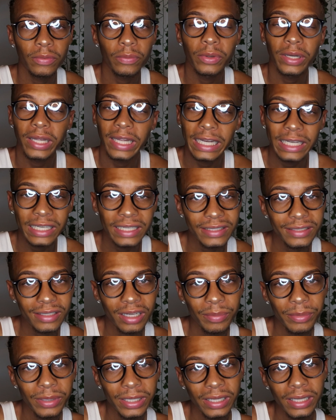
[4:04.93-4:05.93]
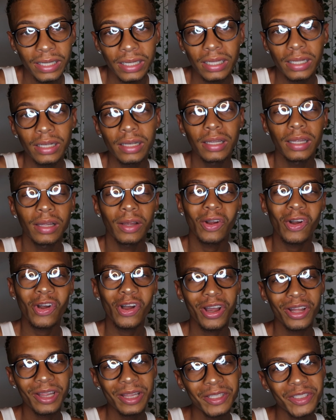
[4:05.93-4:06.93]
when Andy's coming in,
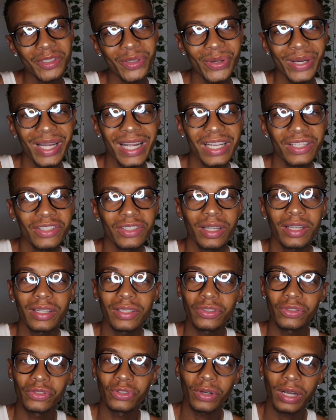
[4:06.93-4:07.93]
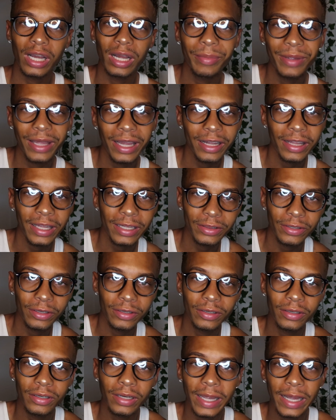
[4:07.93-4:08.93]
all the toys drop, act like
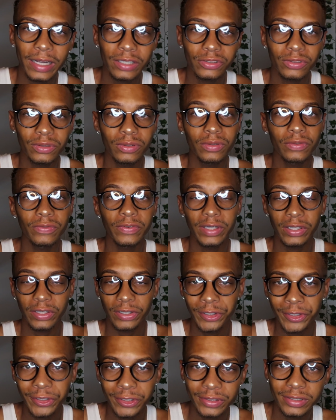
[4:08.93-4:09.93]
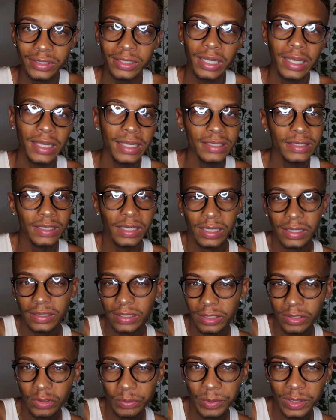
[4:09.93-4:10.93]
they're actual figures instead of
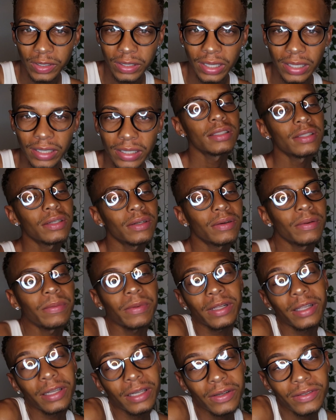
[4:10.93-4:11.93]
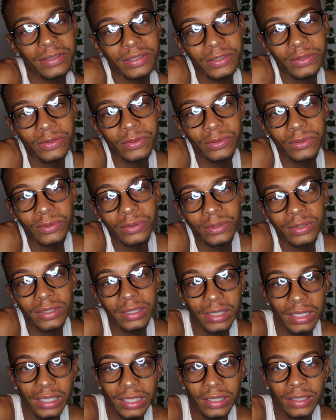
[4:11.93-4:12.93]
human-like. So I thought that was cool
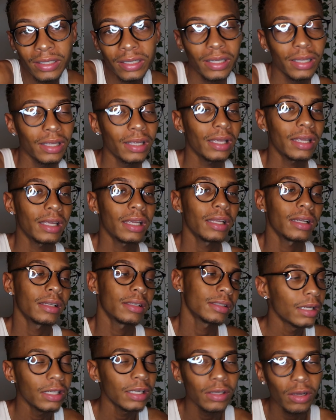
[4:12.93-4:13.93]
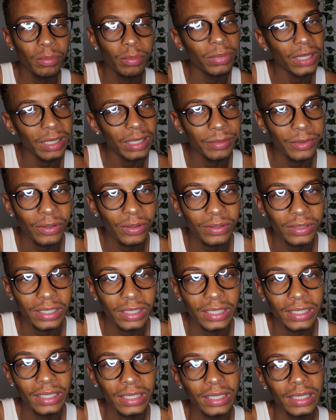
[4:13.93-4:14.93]
and neat. And, you know, Blame It On
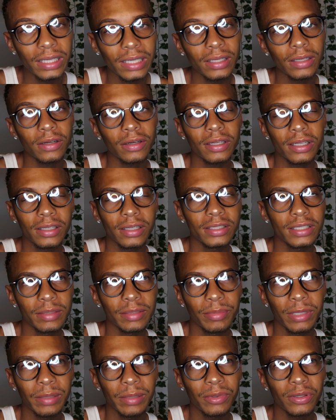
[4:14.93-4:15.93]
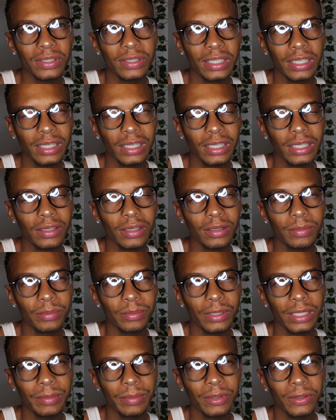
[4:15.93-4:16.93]
Kiki, or is it Blame It On Kiki or
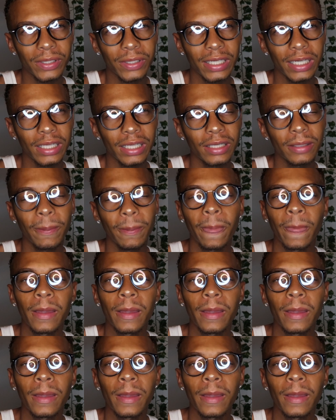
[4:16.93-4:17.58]
Blame It On Kitty?